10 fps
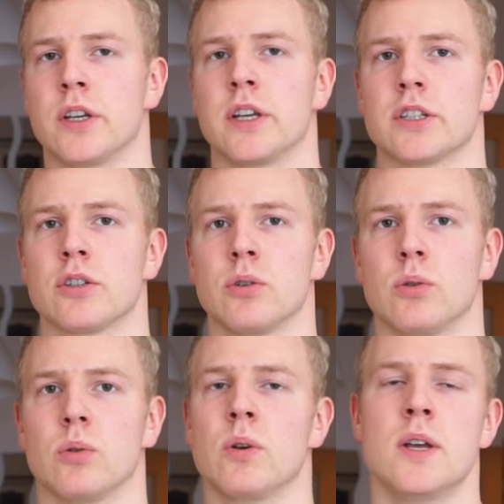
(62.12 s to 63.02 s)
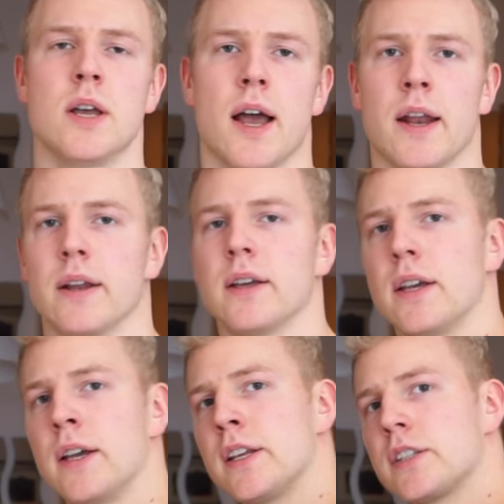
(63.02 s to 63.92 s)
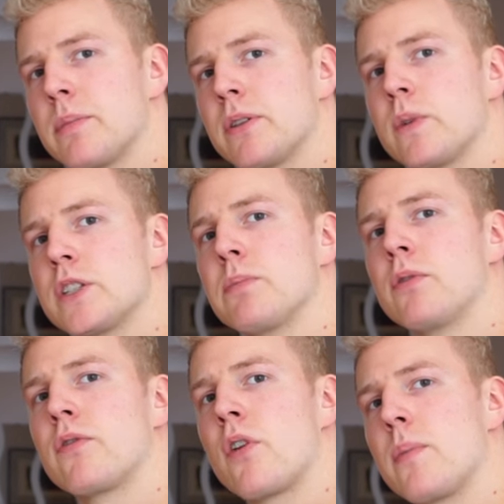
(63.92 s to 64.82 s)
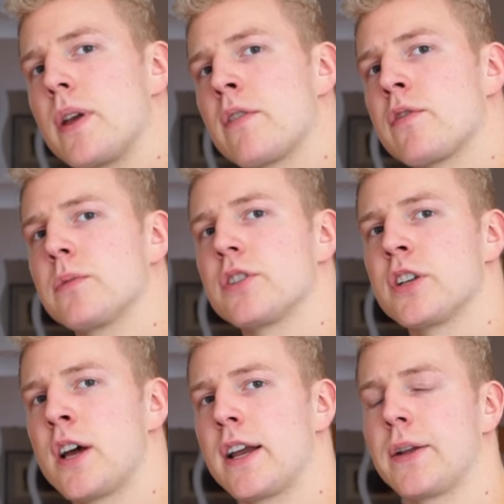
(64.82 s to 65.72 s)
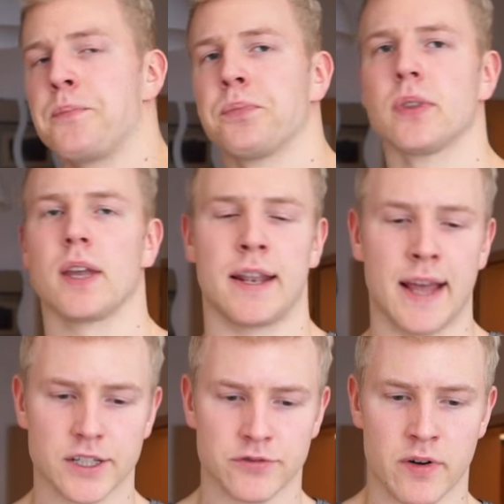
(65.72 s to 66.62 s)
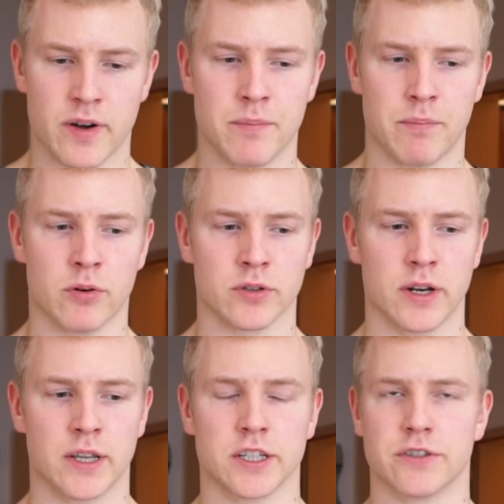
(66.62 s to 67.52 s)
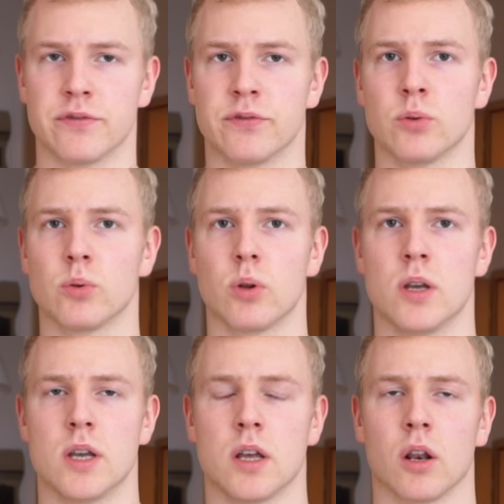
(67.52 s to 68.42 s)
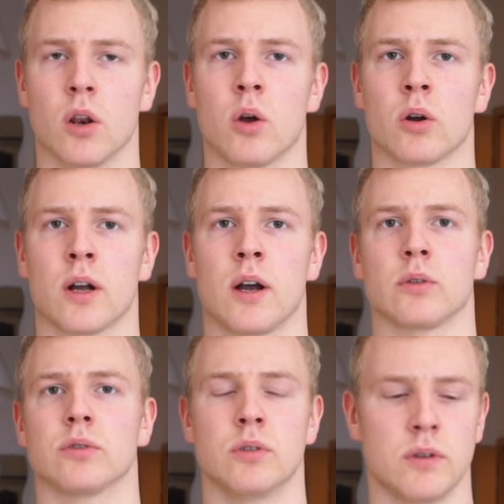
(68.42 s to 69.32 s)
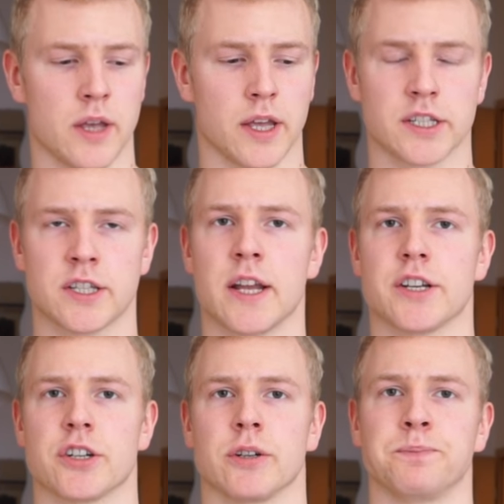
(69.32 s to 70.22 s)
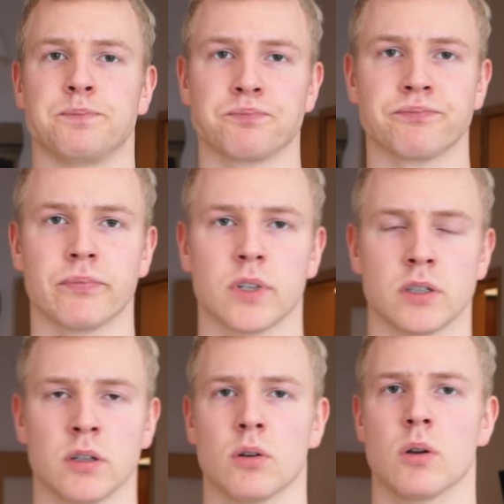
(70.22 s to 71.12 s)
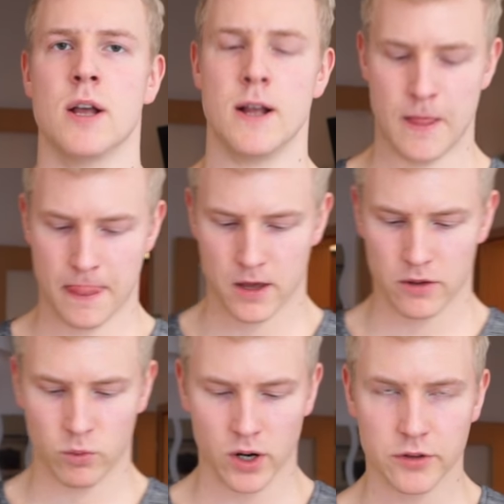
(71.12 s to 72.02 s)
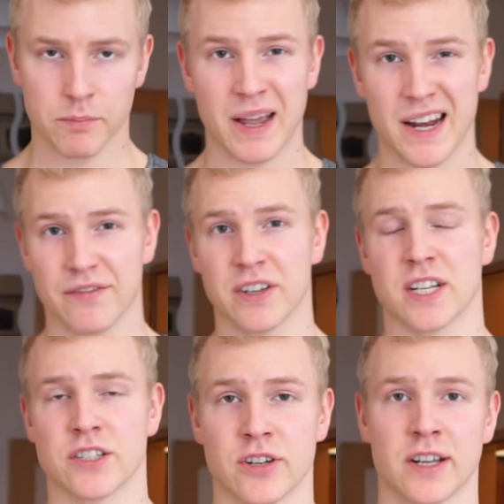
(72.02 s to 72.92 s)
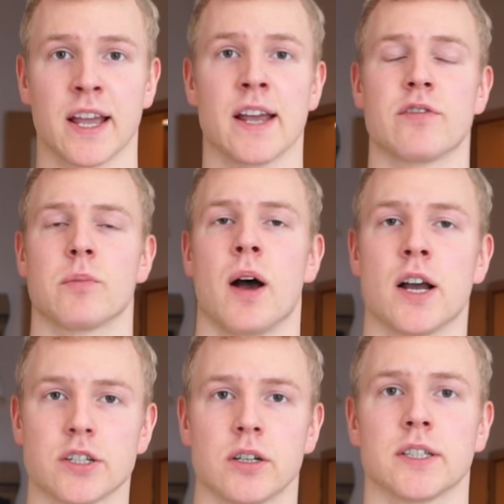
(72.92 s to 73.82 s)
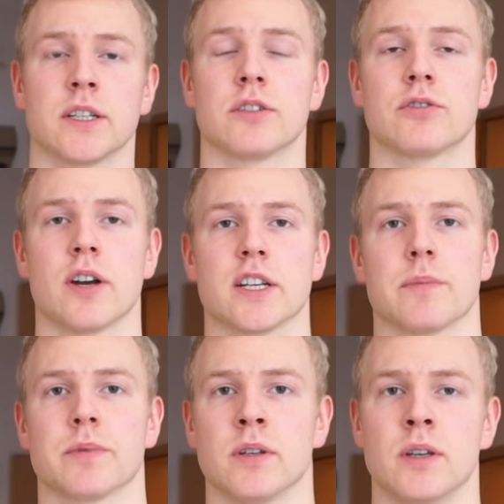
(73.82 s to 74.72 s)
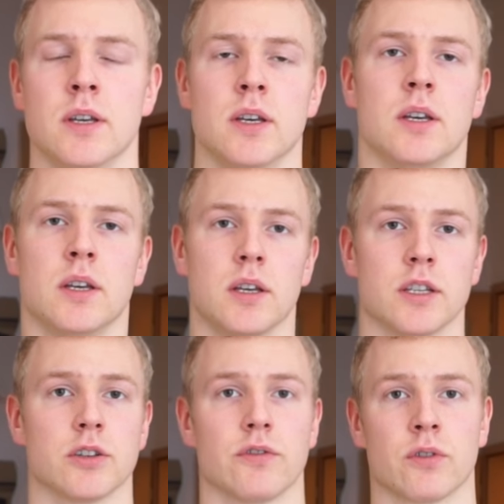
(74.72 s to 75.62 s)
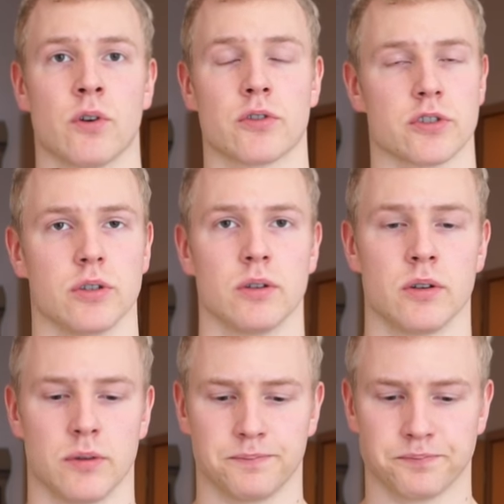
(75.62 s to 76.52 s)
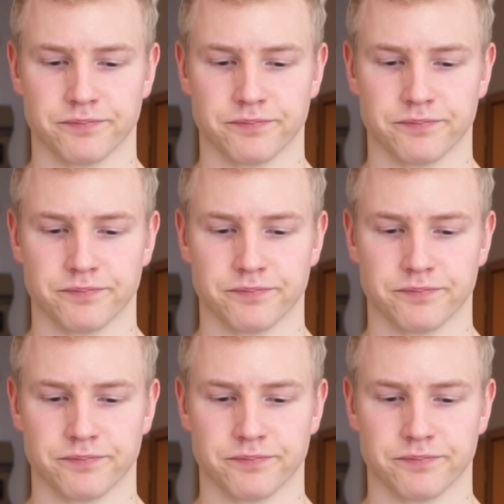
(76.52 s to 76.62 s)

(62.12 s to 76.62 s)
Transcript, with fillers: these two and it is a bit visible from here from the side. And that's very important in this full lockout extension. So one of the benefits that you can gain from isolating the triceps is of course uh,